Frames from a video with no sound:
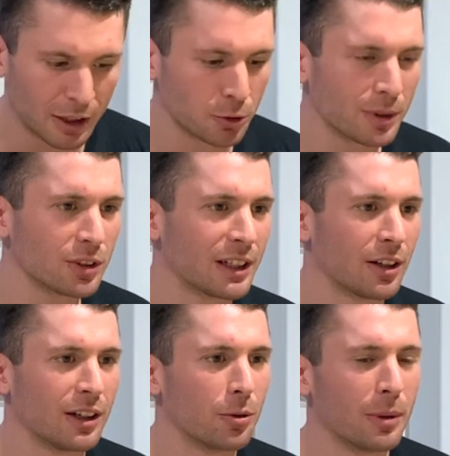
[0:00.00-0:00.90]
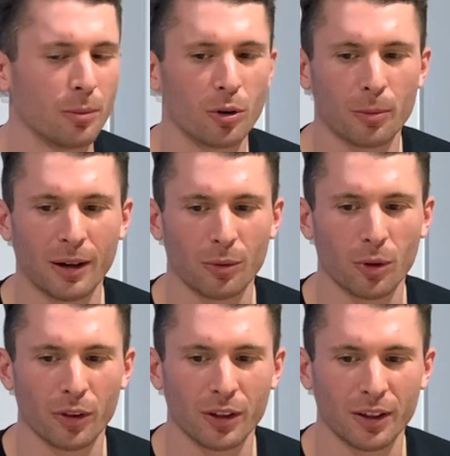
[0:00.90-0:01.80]
It'd be good to hear a little bit more about
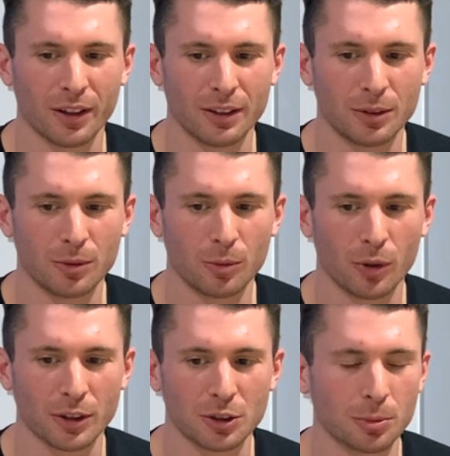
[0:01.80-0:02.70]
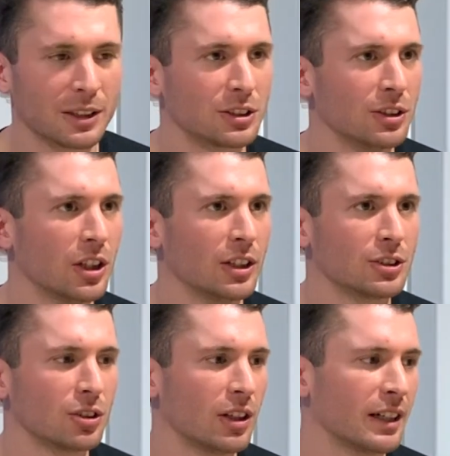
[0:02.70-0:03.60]
what the soup kitchen does.
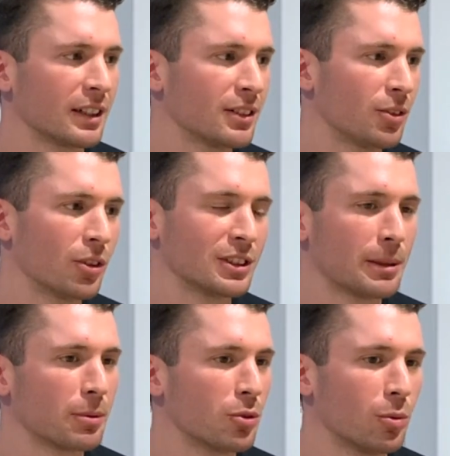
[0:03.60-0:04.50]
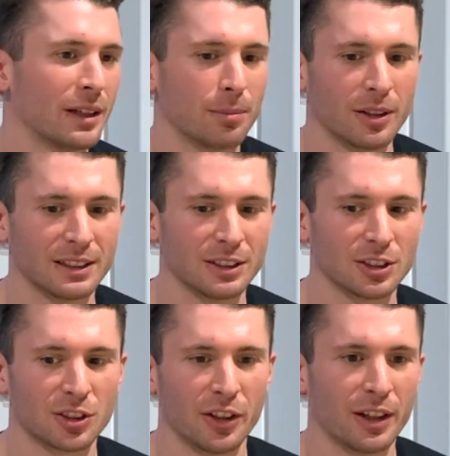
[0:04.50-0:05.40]
So, like, on a typical week, Monday to
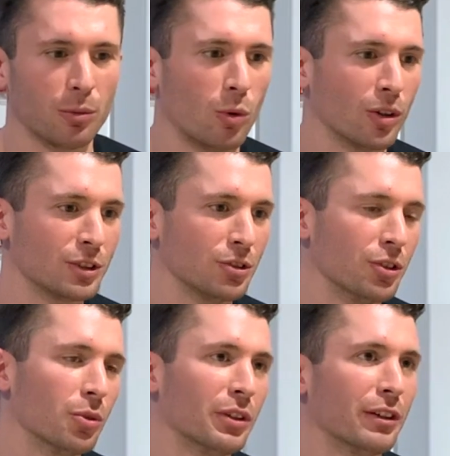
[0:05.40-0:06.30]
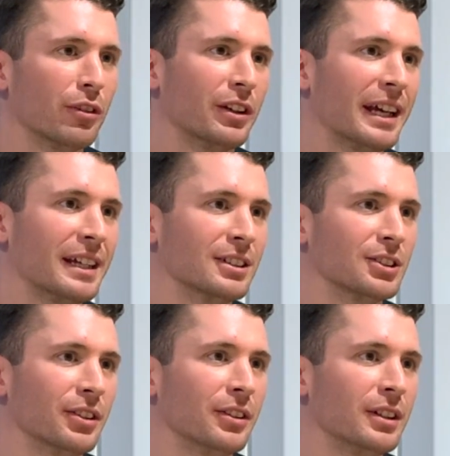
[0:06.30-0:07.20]
Sunday, what do you do on different days?
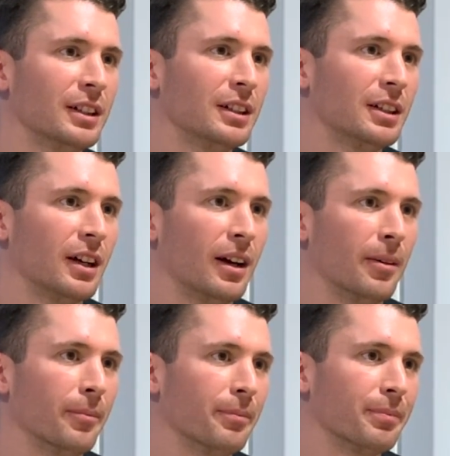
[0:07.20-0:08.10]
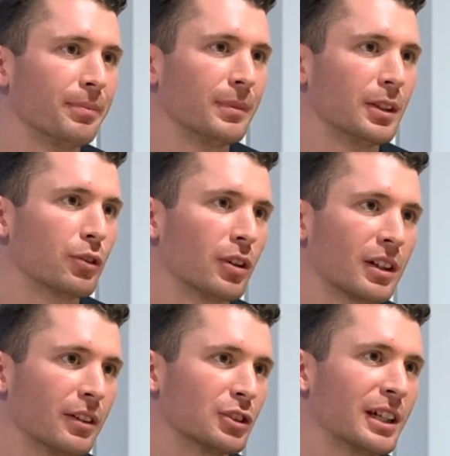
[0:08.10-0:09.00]
And you've got a
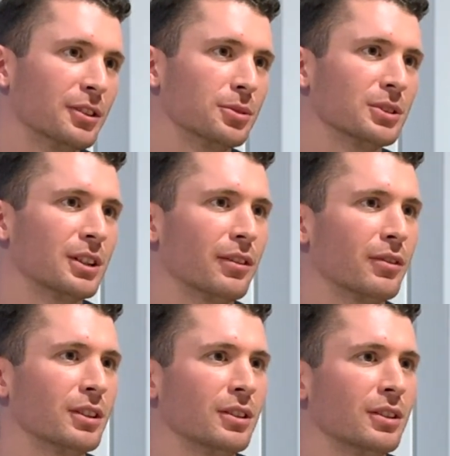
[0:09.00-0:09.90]
kind of schedule and stuff, haven't you?